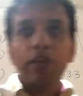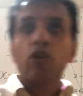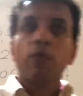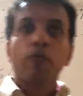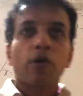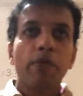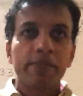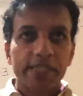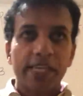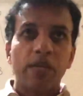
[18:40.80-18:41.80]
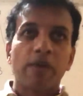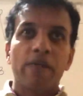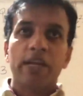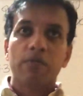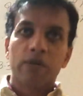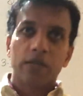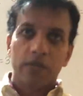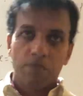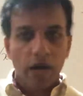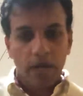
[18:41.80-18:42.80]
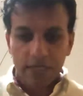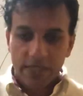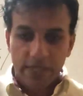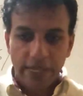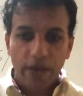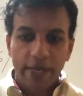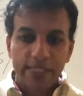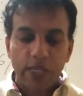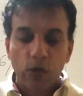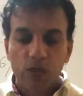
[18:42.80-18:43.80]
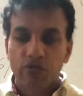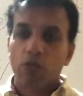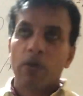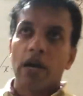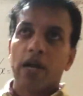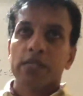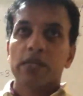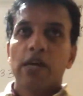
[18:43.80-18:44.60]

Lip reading: no problem, scheme available, marks, they excuse for marks.